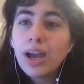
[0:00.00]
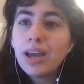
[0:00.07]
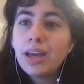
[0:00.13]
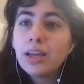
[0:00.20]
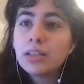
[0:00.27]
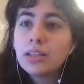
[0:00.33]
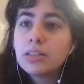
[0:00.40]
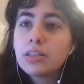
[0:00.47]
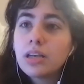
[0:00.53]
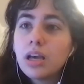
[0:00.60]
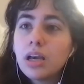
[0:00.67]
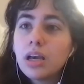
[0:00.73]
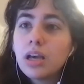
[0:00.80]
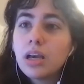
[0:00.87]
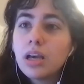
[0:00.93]
And,
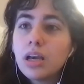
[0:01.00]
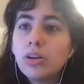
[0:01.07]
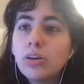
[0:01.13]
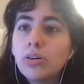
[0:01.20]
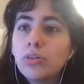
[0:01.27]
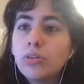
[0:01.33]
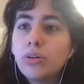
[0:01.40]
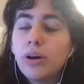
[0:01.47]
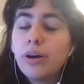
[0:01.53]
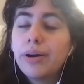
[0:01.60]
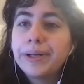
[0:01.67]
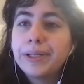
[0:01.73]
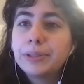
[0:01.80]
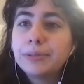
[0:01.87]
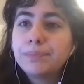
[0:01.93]
you
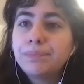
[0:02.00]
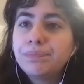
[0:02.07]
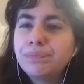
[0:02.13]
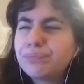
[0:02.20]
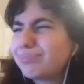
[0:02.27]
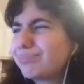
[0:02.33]
know,